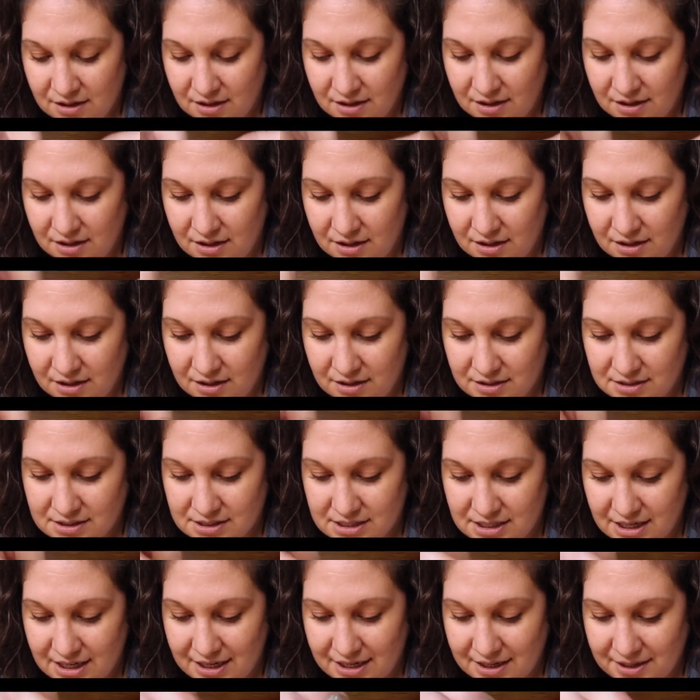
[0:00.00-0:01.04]
and
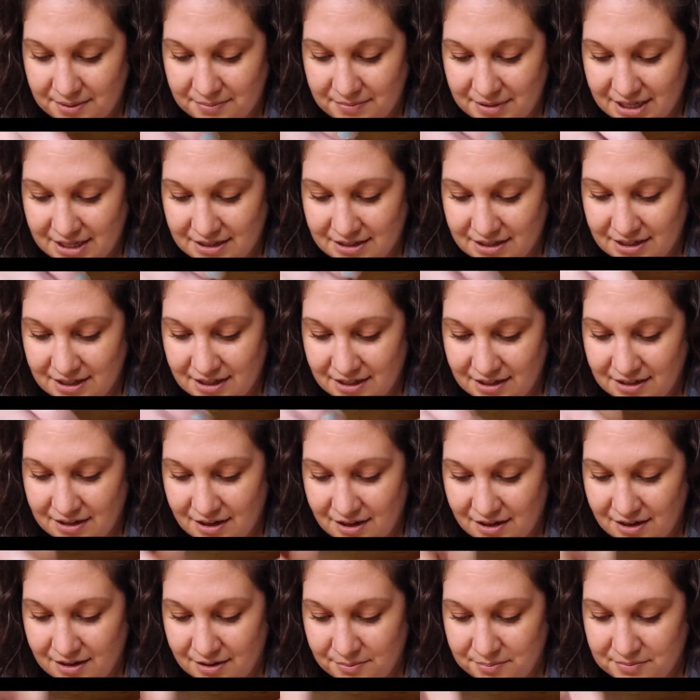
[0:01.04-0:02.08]
then
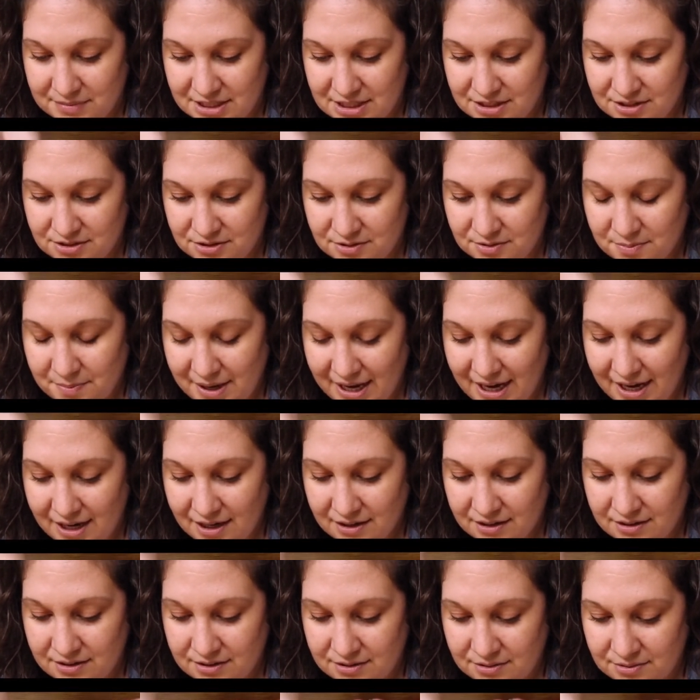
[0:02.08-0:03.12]
I'll meet you
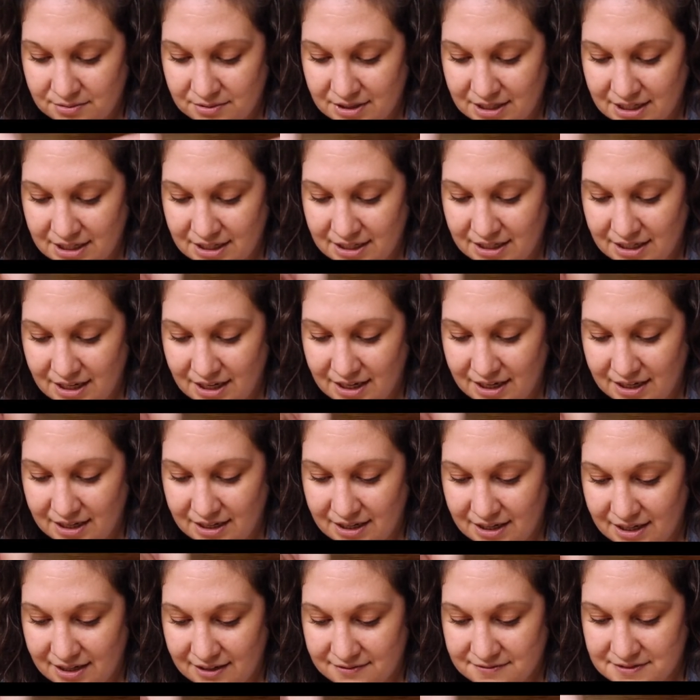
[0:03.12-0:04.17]
back when I
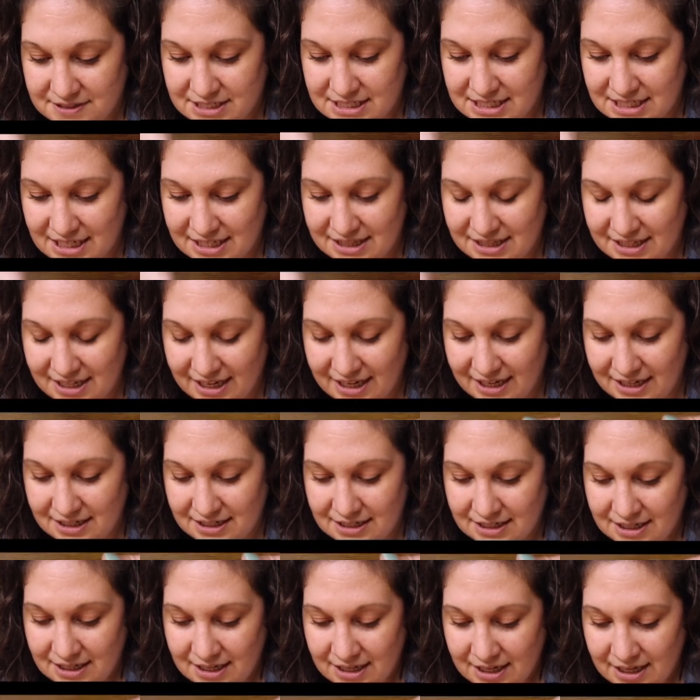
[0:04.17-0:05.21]
have done
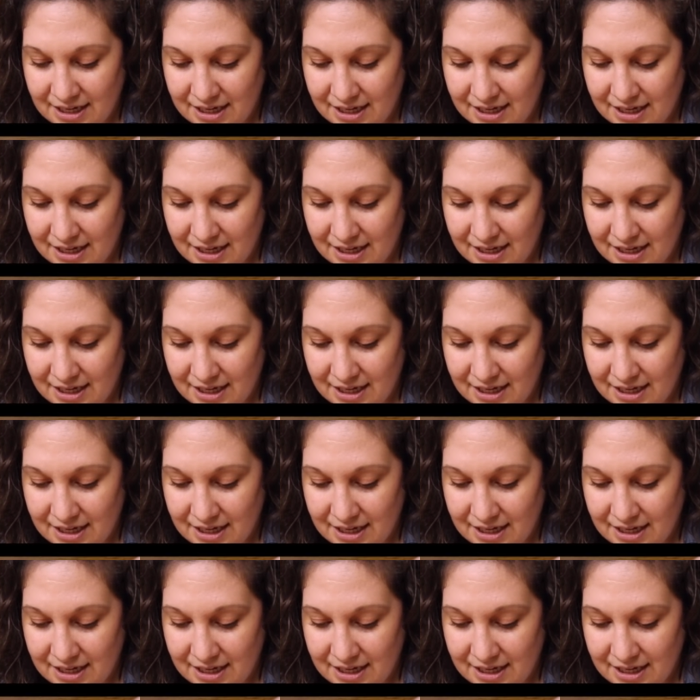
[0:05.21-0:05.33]
that,